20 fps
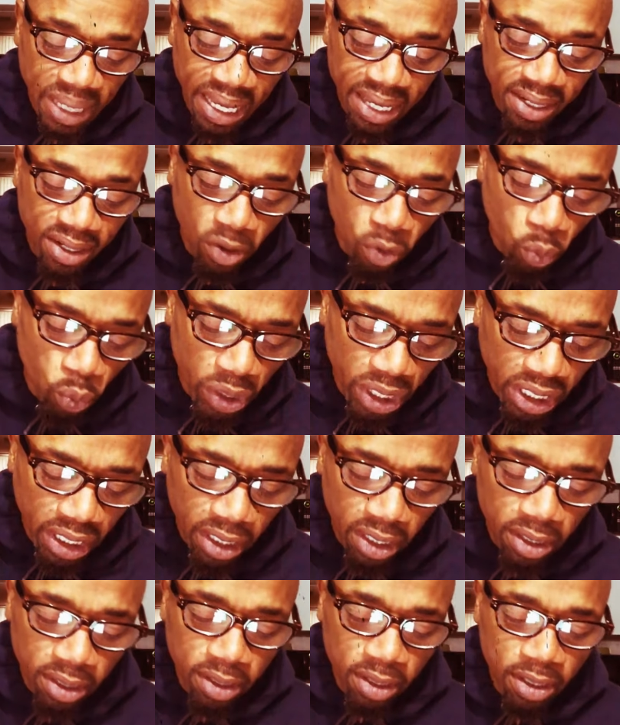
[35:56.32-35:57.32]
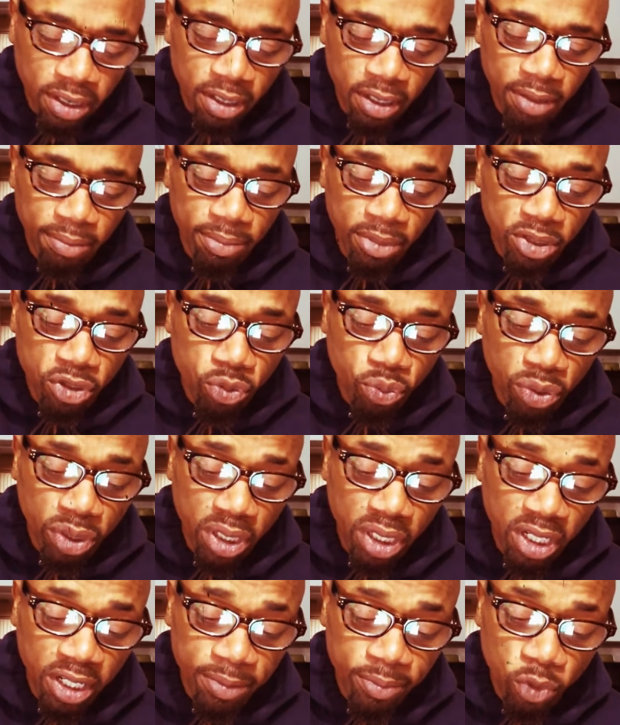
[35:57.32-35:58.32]
and the wicked,
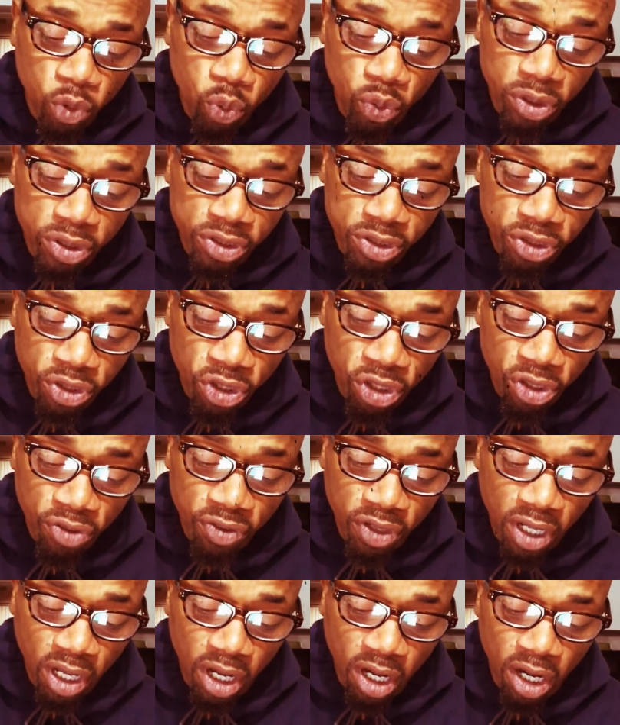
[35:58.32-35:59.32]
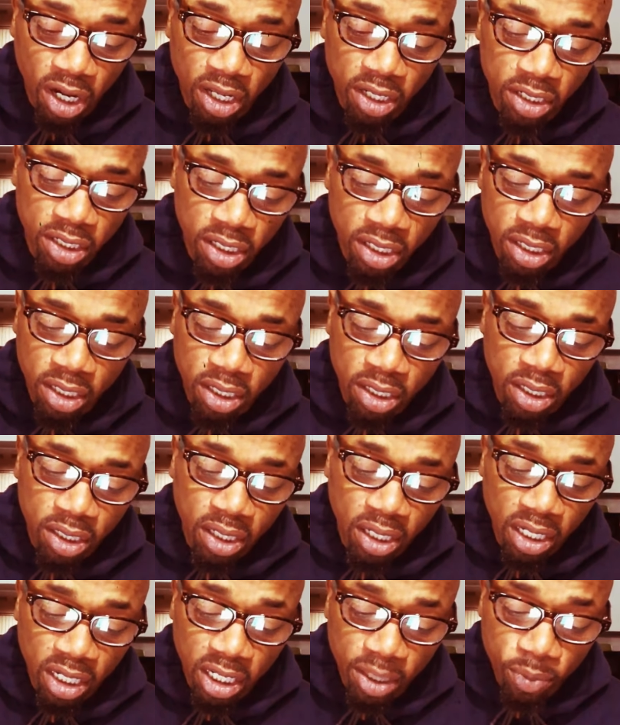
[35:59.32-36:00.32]
between him who has served God
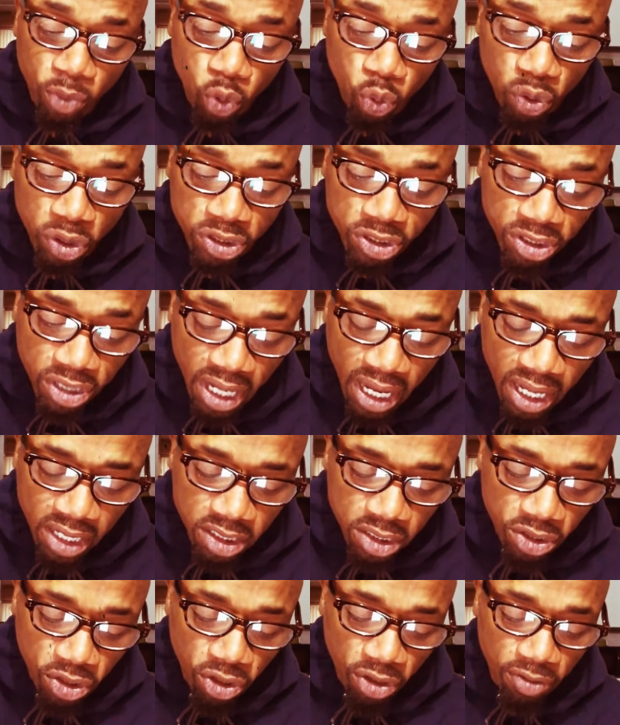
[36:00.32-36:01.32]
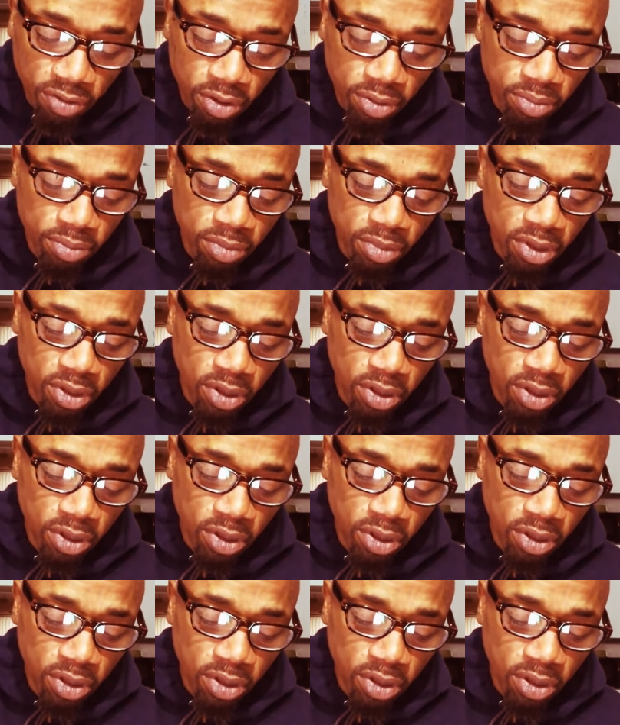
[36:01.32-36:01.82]
and him who has not served him.